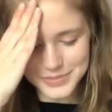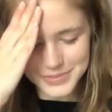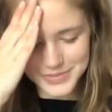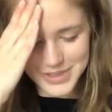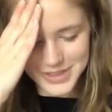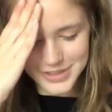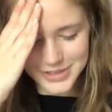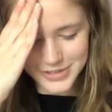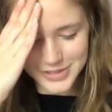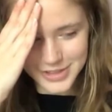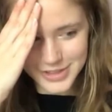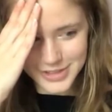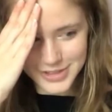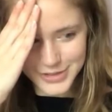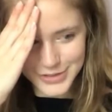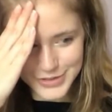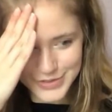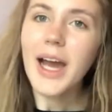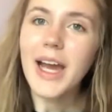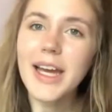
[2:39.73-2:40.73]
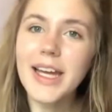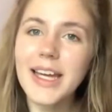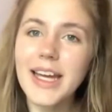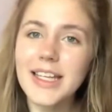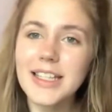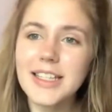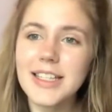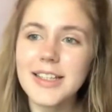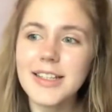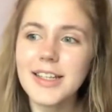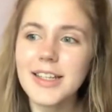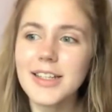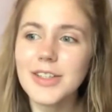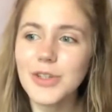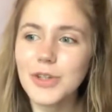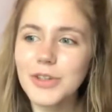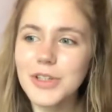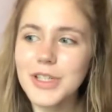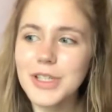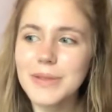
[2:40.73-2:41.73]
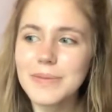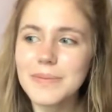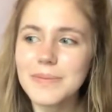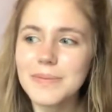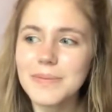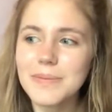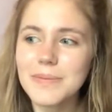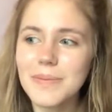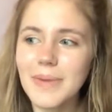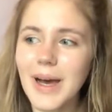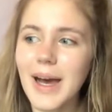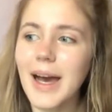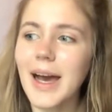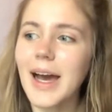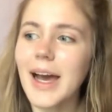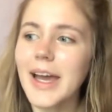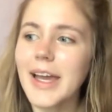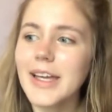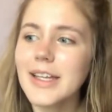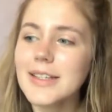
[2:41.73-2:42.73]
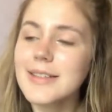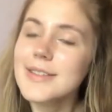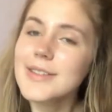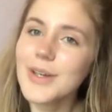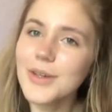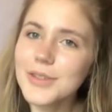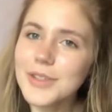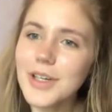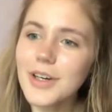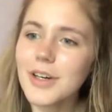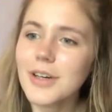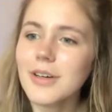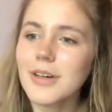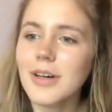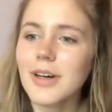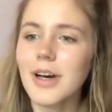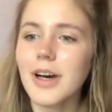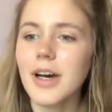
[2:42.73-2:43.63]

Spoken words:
my goodness, why I didn't ignore it, I don't know.